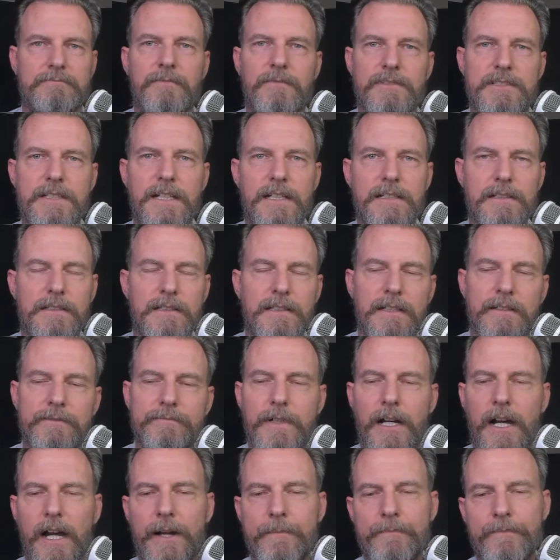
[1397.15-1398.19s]
What's not to love?
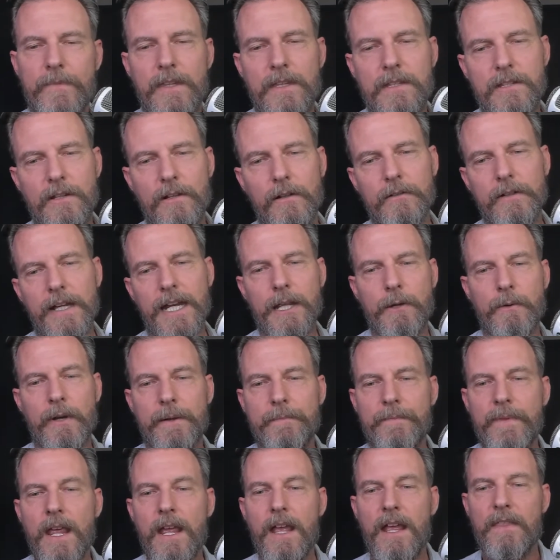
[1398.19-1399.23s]
All right. So
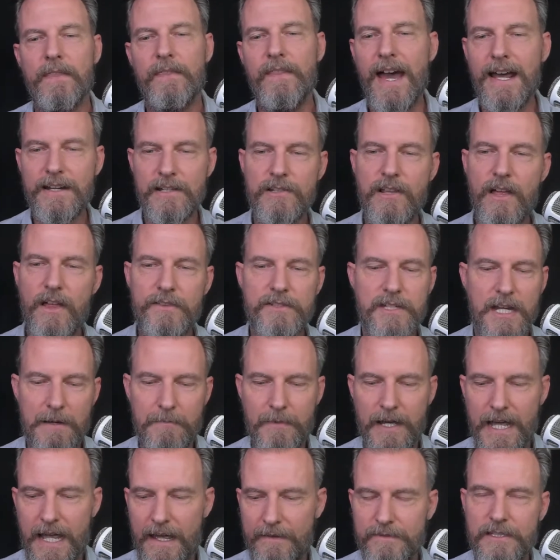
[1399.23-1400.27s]
anyway, that is all the
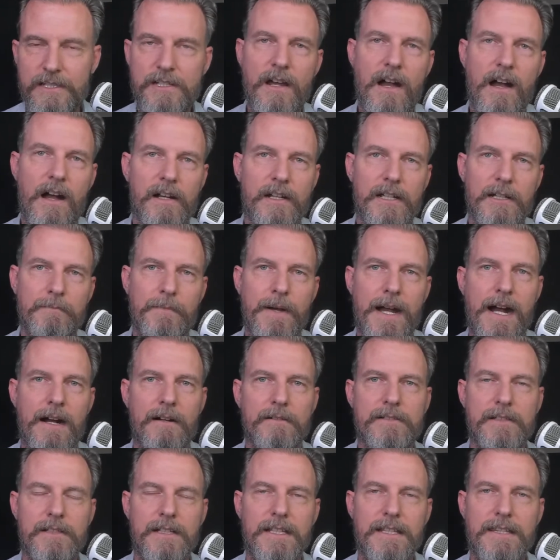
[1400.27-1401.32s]
time I have to talk
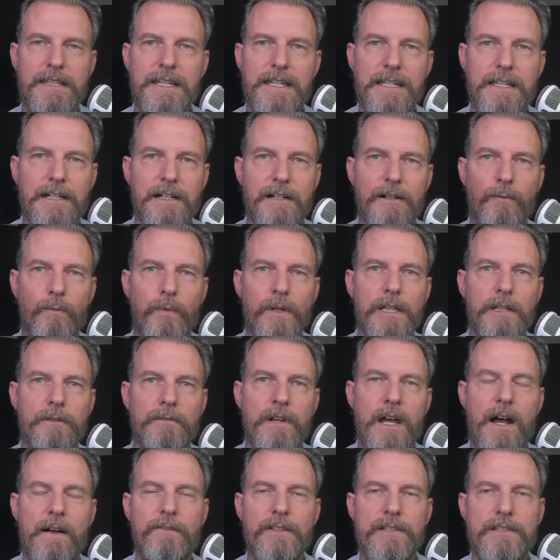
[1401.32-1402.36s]
about the Willow
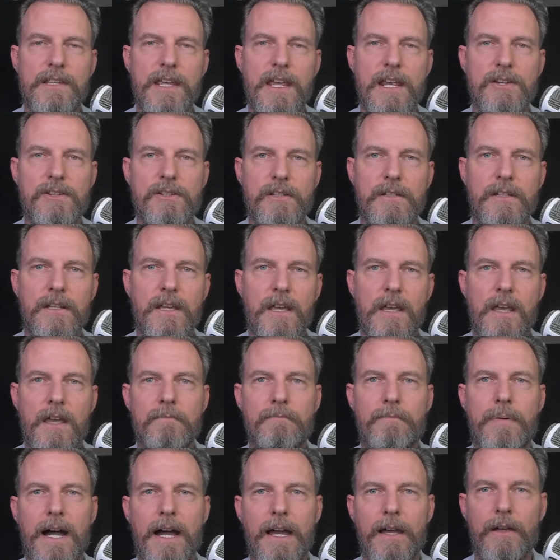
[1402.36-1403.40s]
novelization
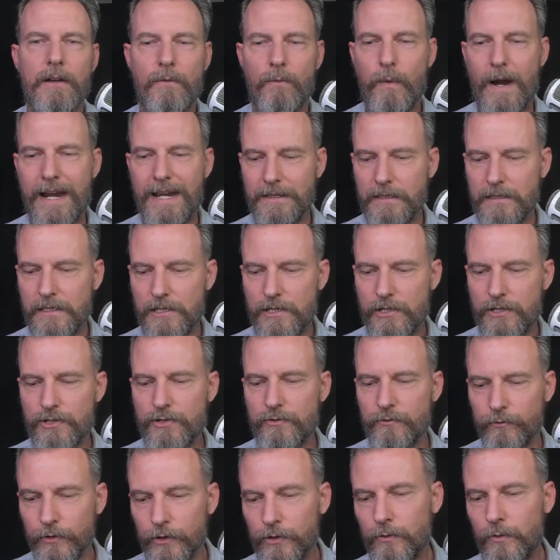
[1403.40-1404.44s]
by Wayland
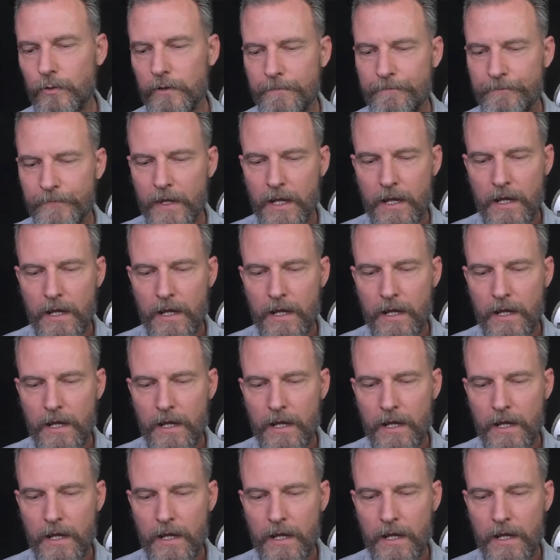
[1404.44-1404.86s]
Drew.